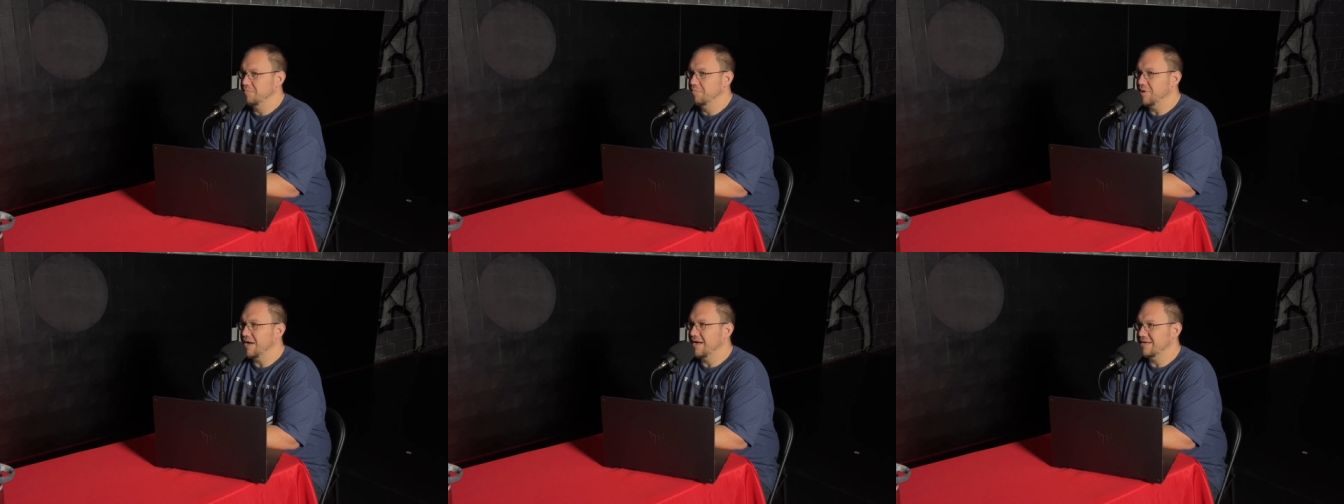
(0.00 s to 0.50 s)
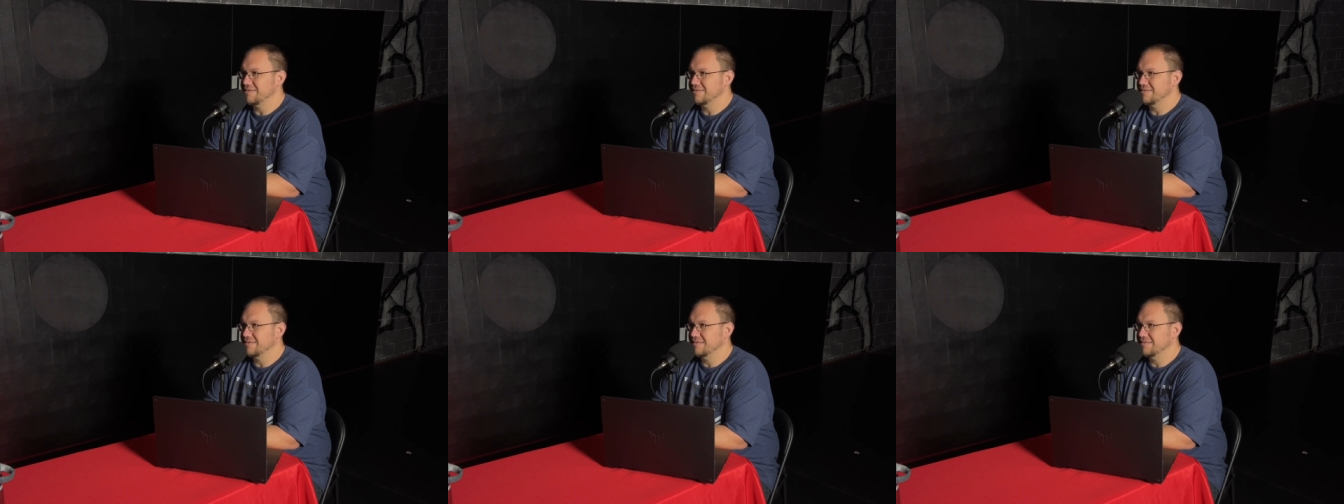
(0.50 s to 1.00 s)
But
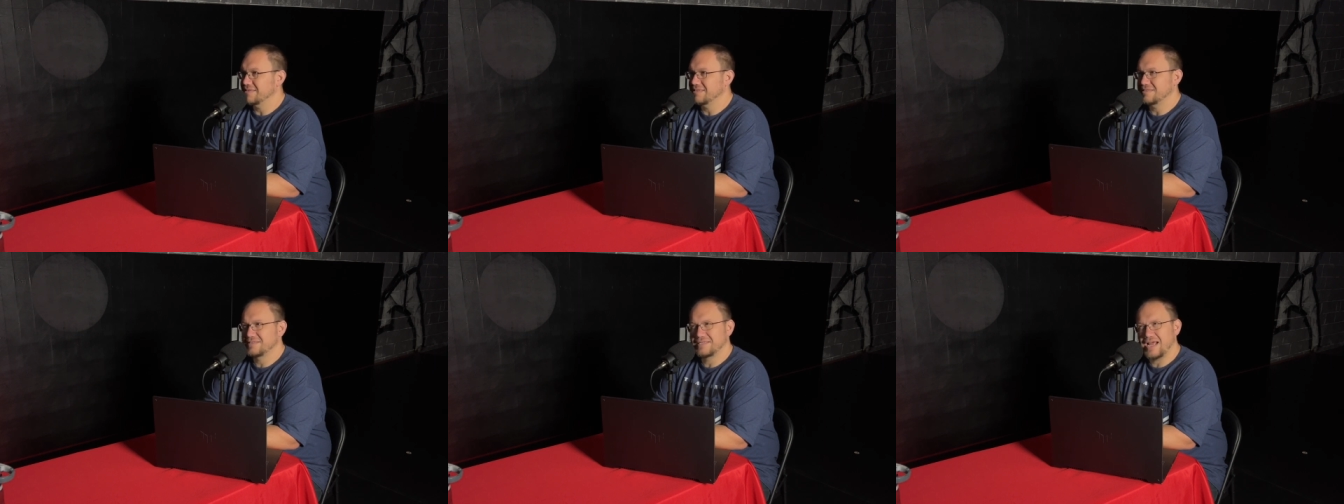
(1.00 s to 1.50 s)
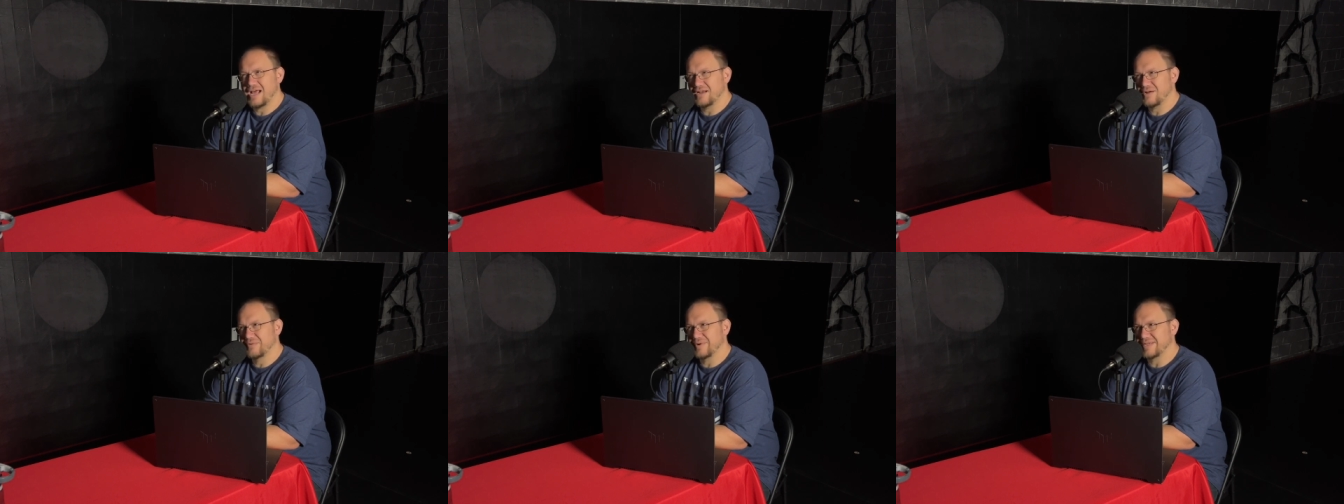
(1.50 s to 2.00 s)
yeah. it's not
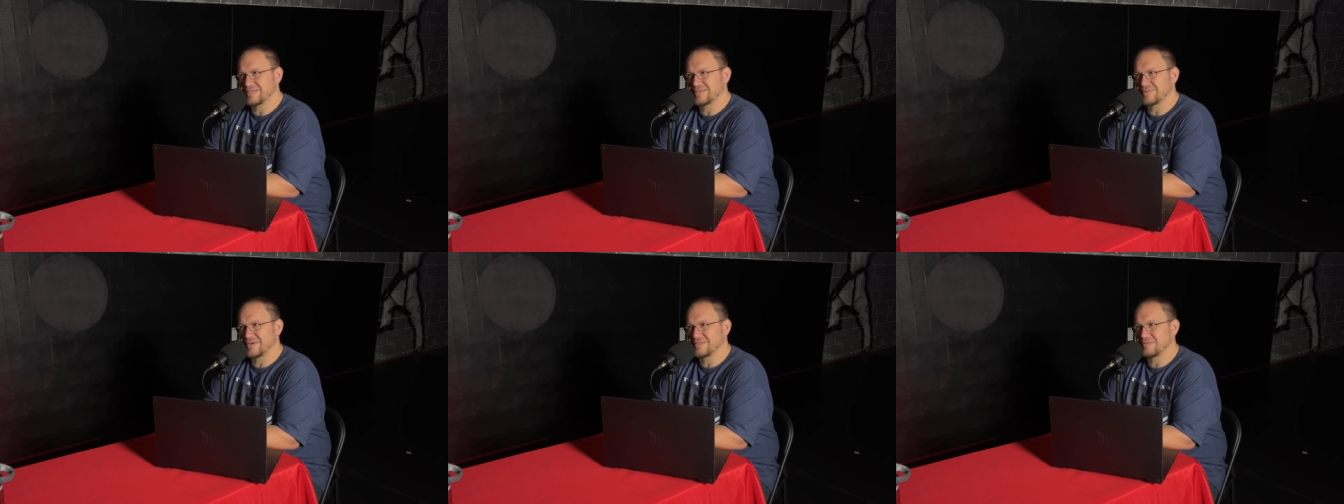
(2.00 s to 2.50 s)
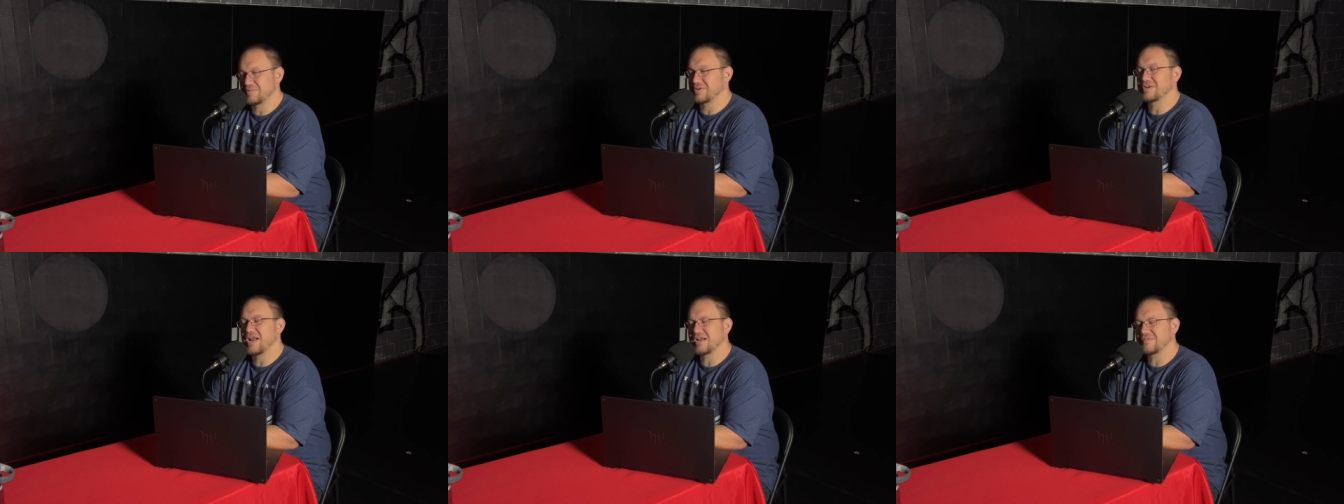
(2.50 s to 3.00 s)
always the right. But
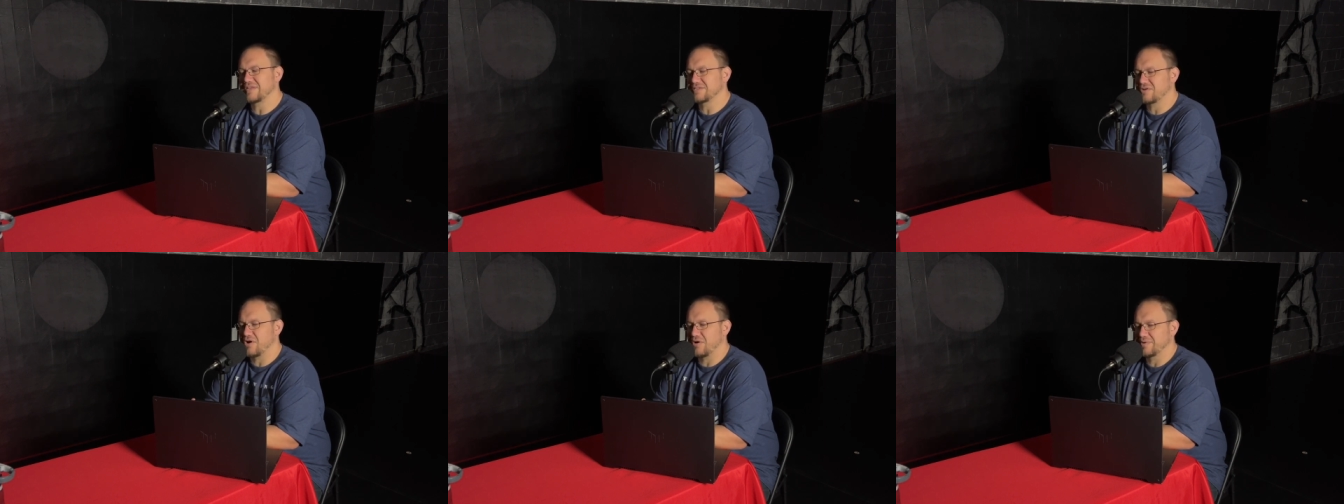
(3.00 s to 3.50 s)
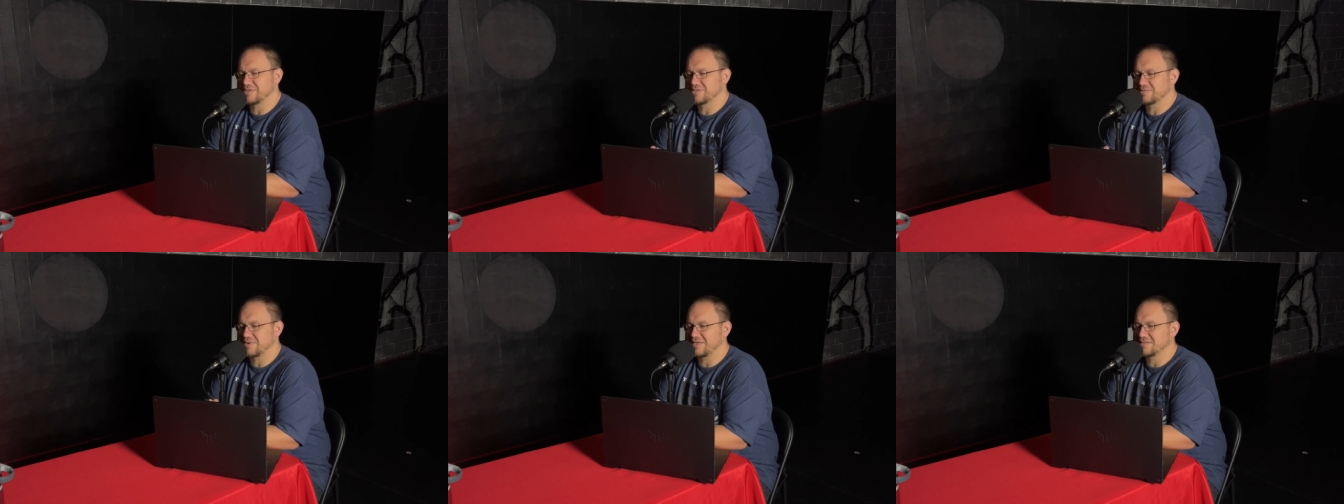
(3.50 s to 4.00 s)
none of these are always
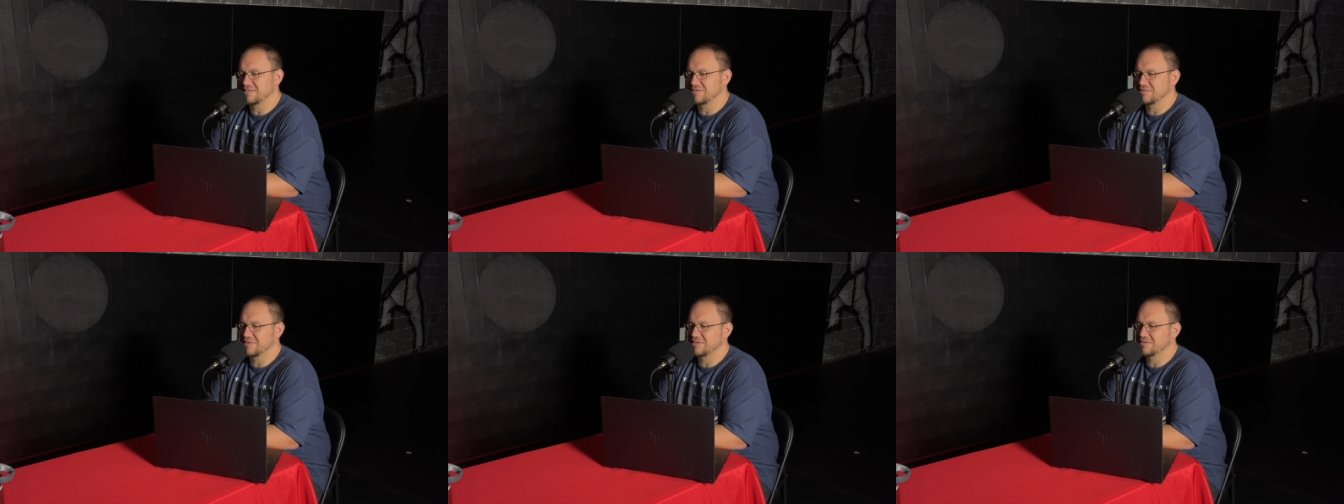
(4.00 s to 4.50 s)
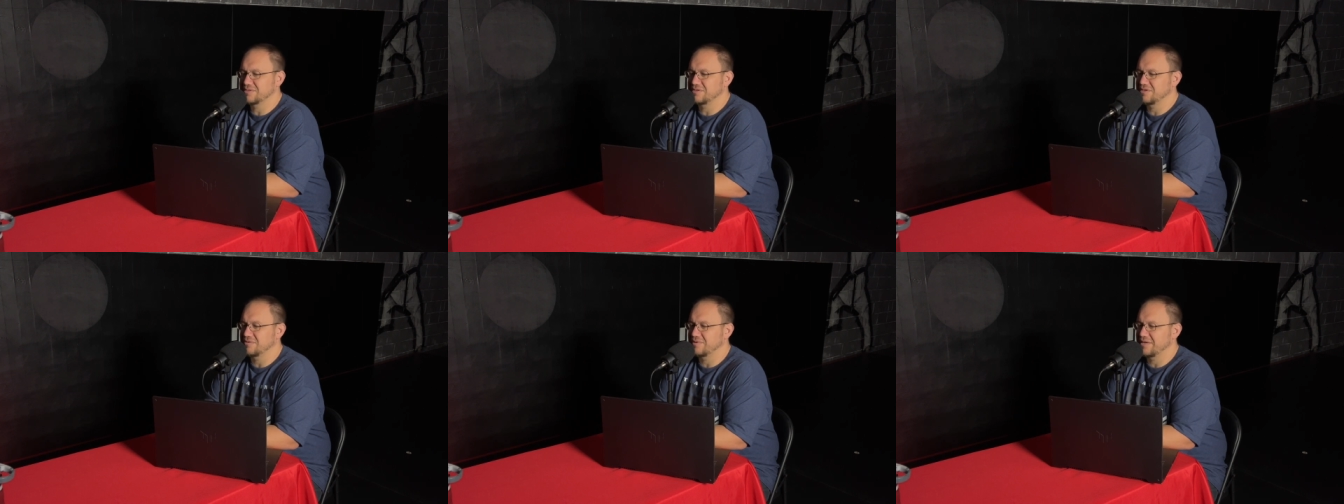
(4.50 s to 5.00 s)
the right situation.
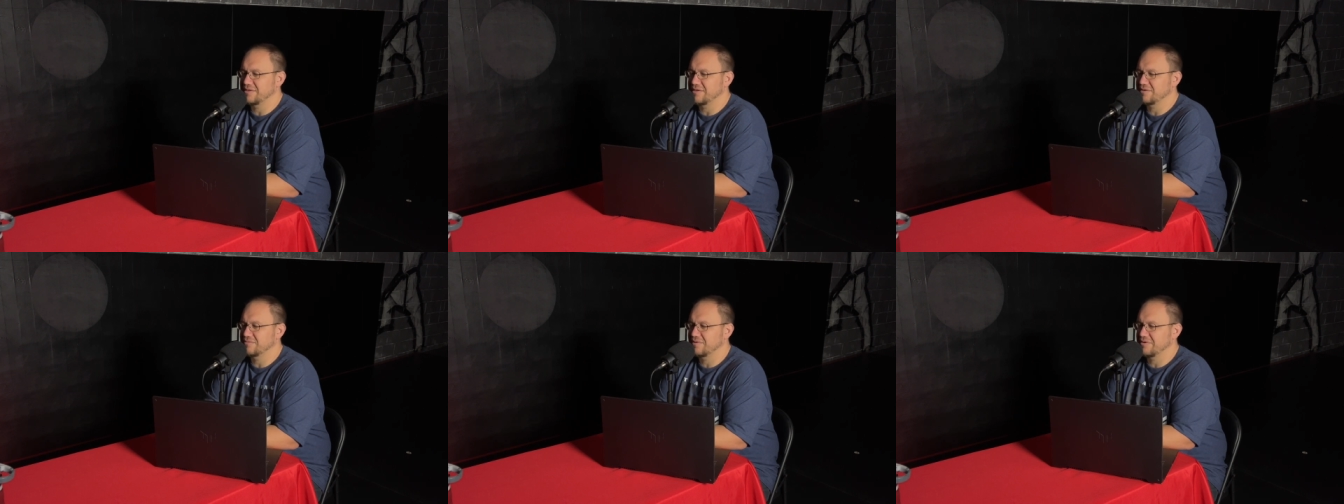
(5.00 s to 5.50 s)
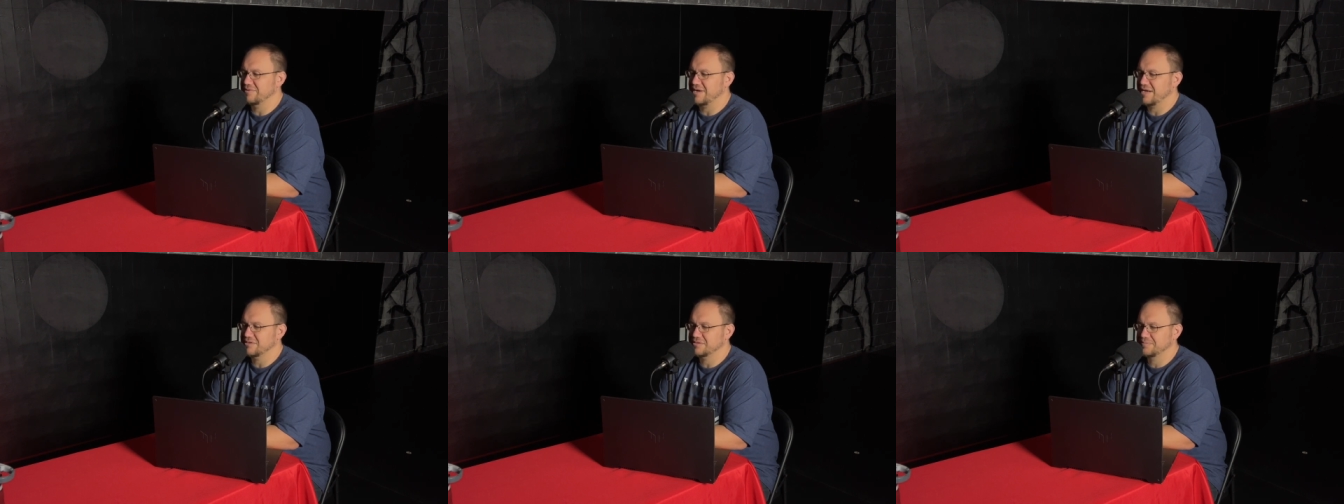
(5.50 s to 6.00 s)
You know, right, right. thing, right
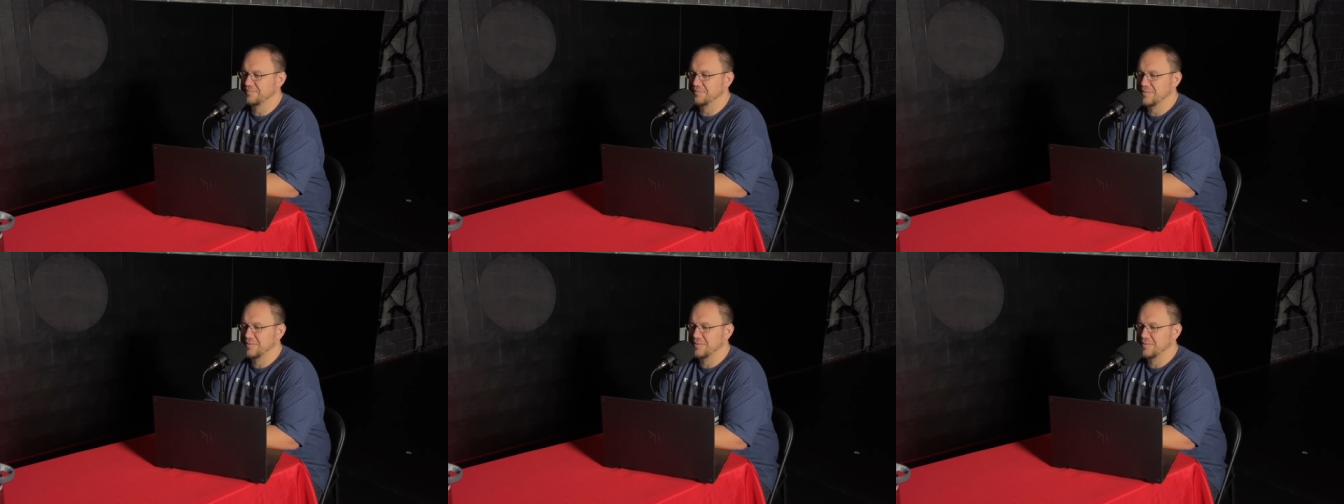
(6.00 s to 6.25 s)
reaction.